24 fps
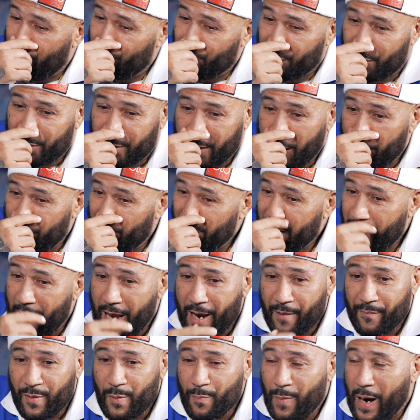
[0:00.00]
I was stepping
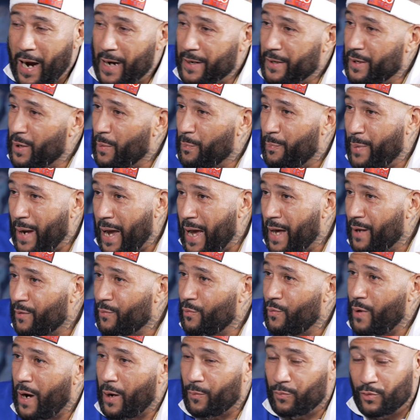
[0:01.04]
to everybody to
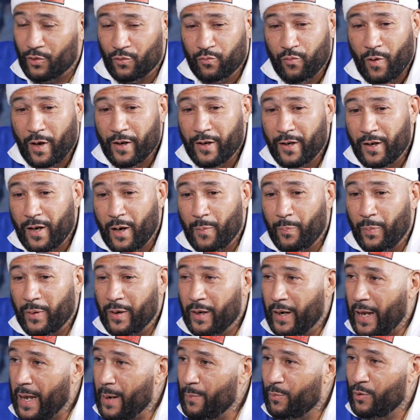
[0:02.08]
battle. I was running
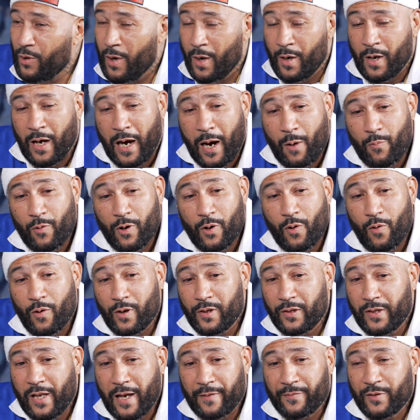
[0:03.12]
up and label. I would
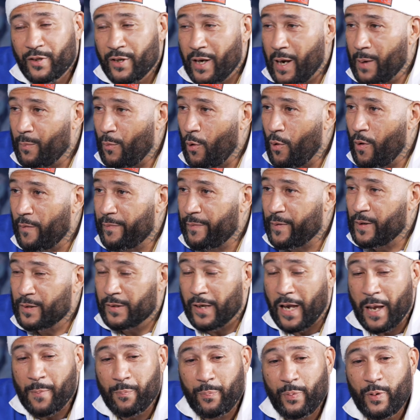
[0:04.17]
go in Def Jam
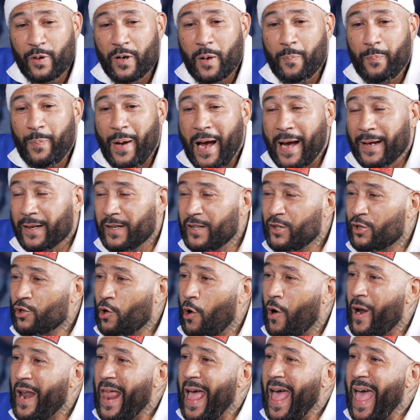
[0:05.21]
office and put a
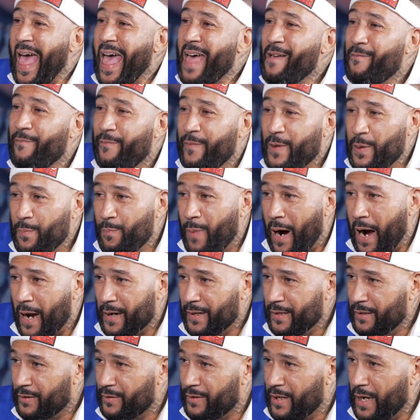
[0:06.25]
package on
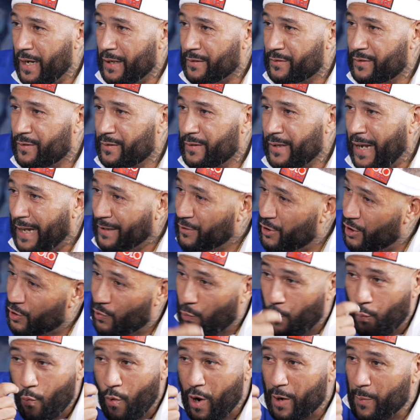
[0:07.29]
everybody's desk. Not
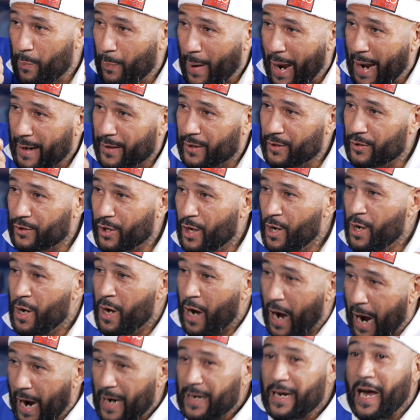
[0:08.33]
just one package.
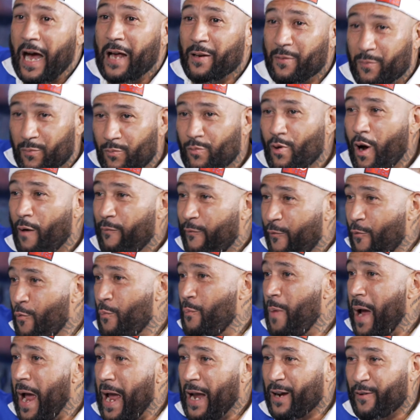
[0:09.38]
I got
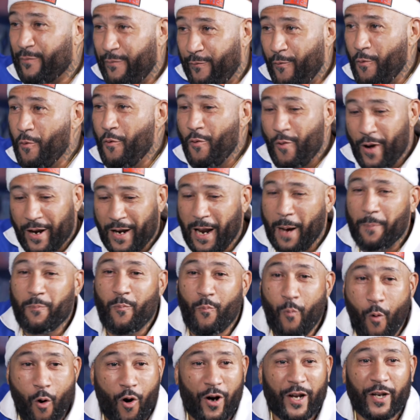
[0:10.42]
duffel bag full, and
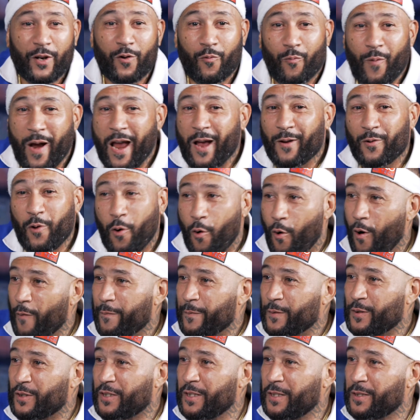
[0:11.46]
I'm walking around the
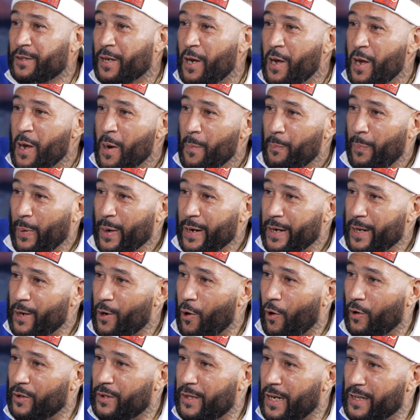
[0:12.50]
offices putting
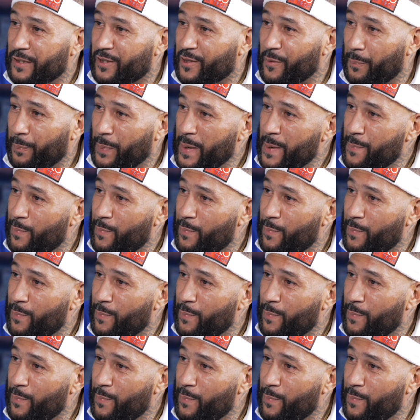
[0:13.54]
it on desks of